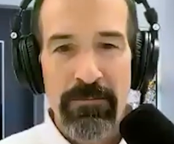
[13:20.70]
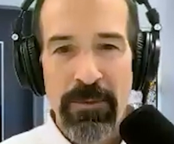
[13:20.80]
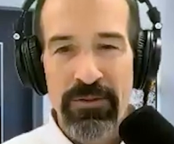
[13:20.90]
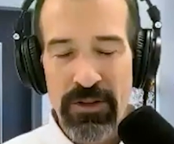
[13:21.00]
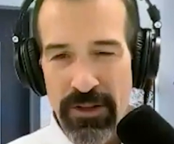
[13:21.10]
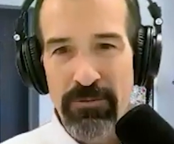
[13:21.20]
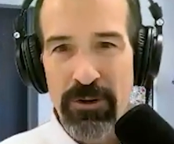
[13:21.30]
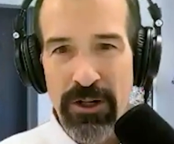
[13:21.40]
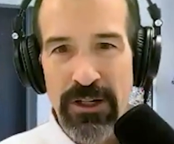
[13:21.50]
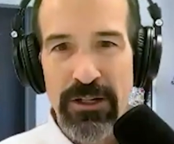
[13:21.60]
So then we're
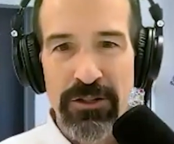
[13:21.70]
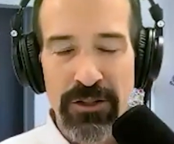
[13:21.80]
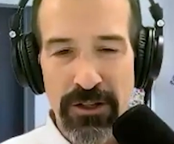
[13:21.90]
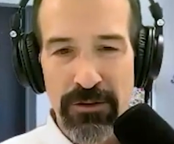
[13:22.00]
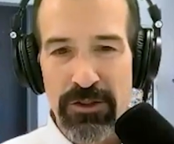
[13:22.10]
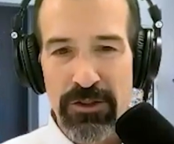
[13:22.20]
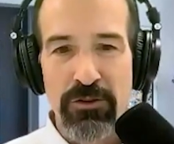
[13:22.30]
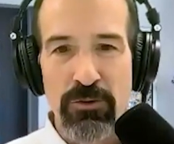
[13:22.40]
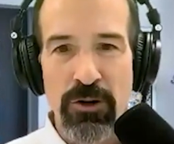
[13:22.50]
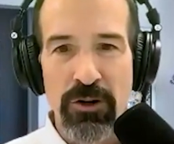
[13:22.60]
getting to to
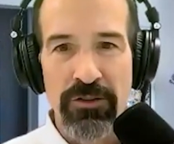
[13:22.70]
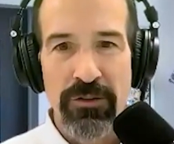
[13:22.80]
doors.